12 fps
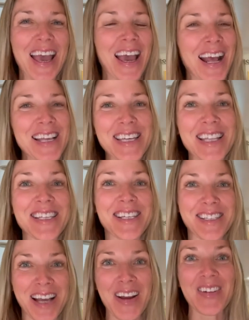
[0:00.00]
And I say this
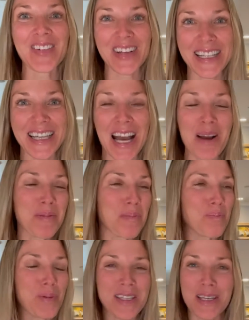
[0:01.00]
because I'm a
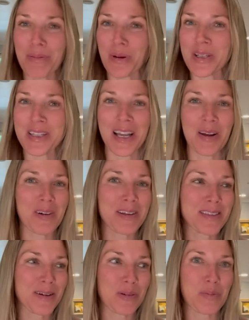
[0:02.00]
busy person. I run
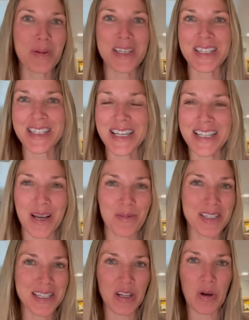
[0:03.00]
several businesses. I'm a
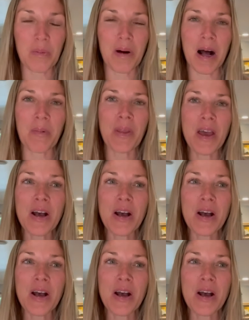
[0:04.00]
single mom.